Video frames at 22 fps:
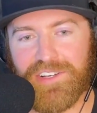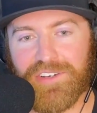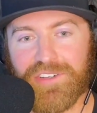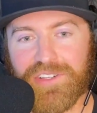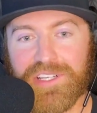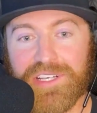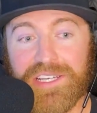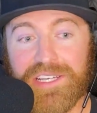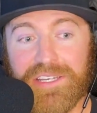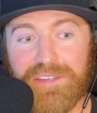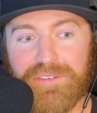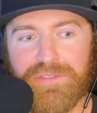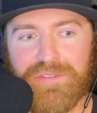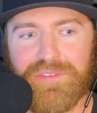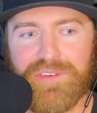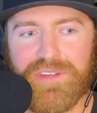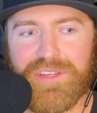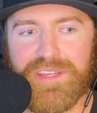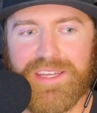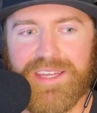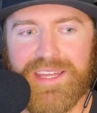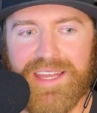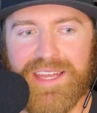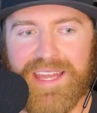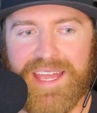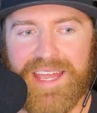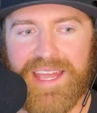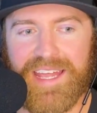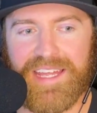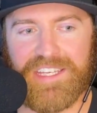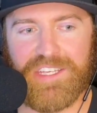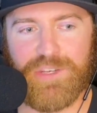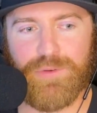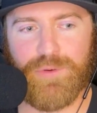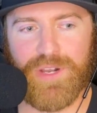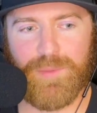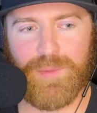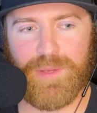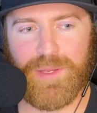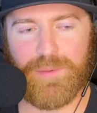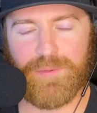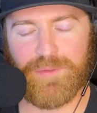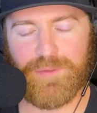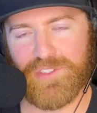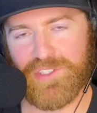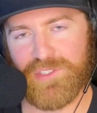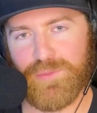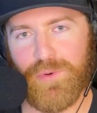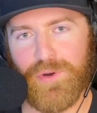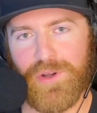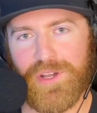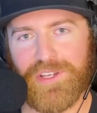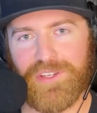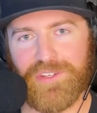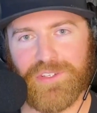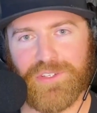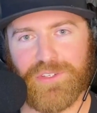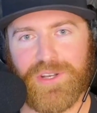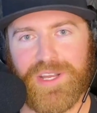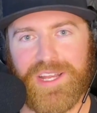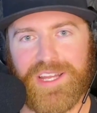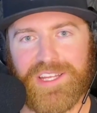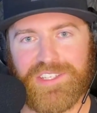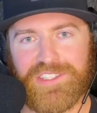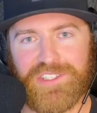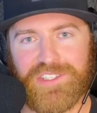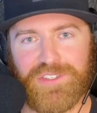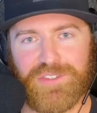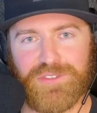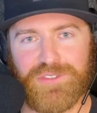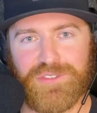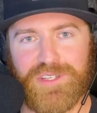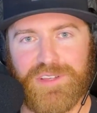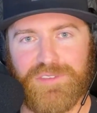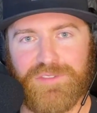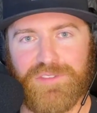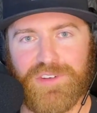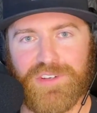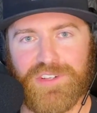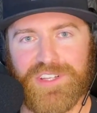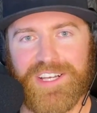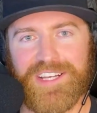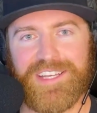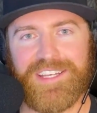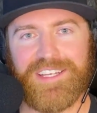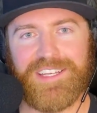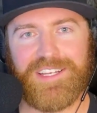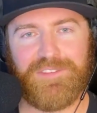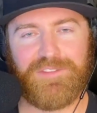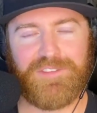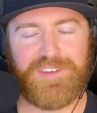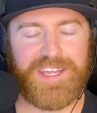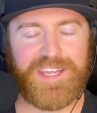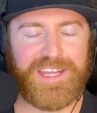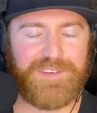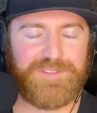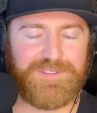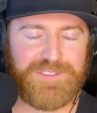of your life. And you want to be able to spoil your grandchildren if you're lucky enough to